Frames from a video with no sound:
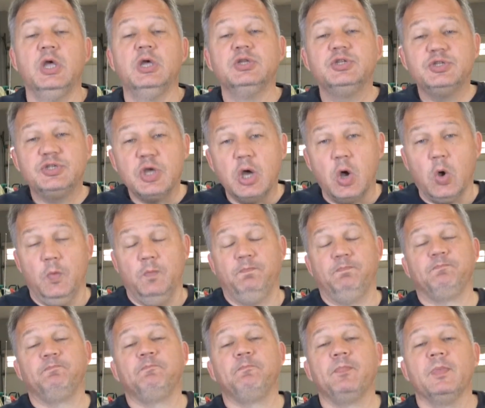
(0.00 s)
So,
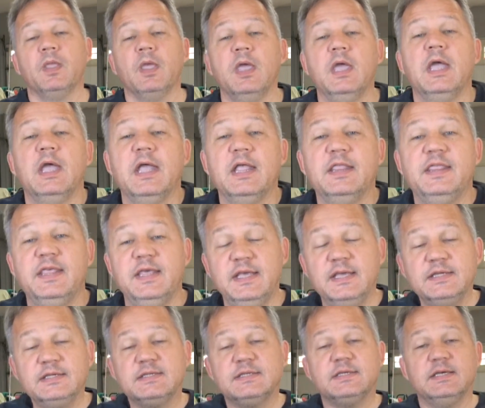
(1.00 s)

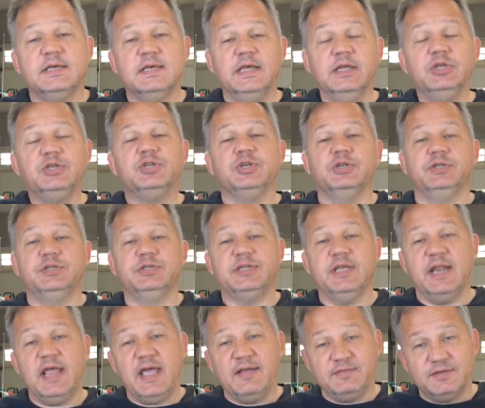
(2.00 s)
these engines
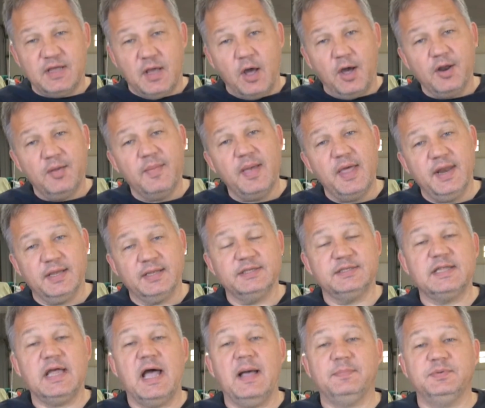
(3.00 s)
that have automatic
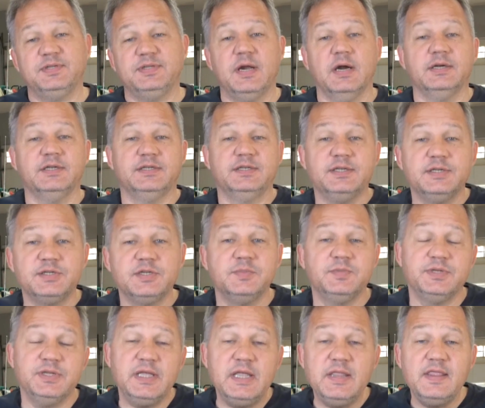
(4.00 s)
stop-start
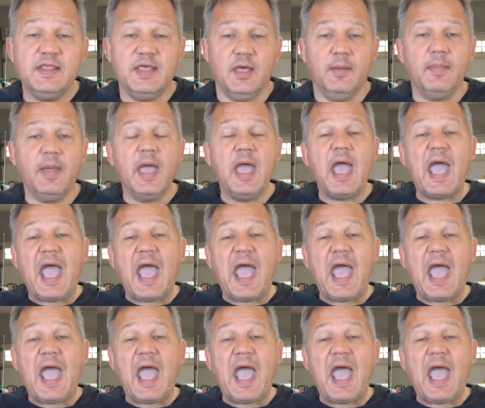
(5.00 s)
systems in them